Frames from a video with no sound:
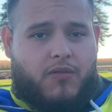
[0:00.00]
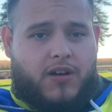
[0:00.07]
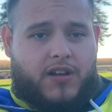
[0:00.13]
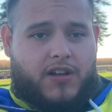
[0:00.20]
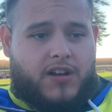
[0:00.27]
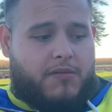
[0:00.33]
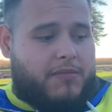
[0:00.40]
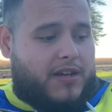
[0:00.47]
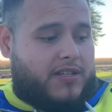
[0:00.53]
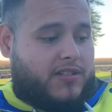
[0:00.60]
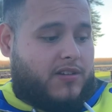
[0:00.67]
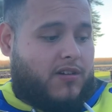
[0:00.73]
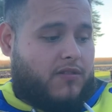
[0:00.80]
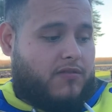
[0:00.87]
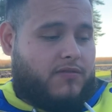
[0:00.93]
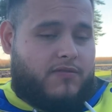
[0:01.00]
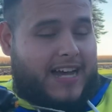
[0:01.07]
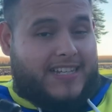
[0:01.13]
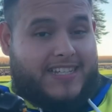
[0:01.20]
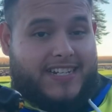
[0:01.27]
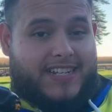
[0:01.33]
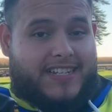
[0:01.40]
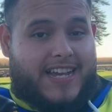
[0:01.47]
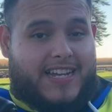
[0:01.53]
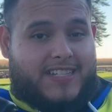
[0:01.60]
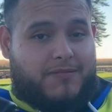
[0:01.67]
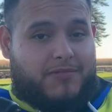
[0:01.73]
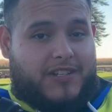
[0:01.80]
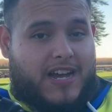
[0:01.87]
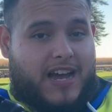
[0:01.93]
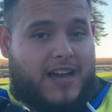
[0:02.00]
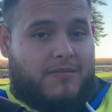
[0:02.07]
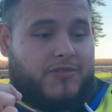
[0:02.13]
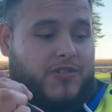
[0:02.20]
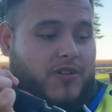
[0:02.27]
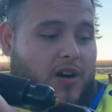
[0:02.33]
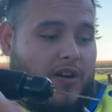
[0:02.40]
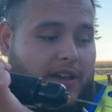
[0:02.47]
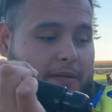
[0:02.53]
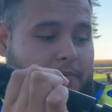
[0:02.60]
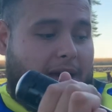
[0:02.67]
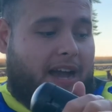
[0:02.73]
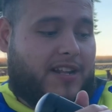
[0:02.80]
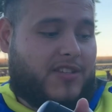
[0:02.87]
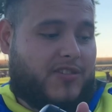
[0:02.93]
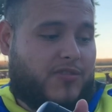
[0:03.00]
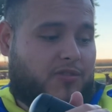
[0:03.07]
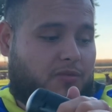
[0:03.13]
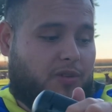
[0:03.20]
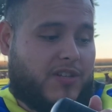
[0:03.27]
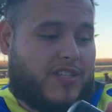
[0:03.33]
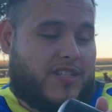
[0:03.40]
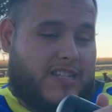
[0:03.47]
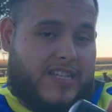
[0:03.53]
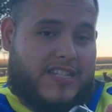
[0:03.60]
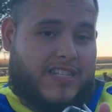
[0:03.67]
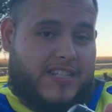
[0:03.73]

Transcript: want to cut myself. That's gonna take some time, so I'll get back to you once this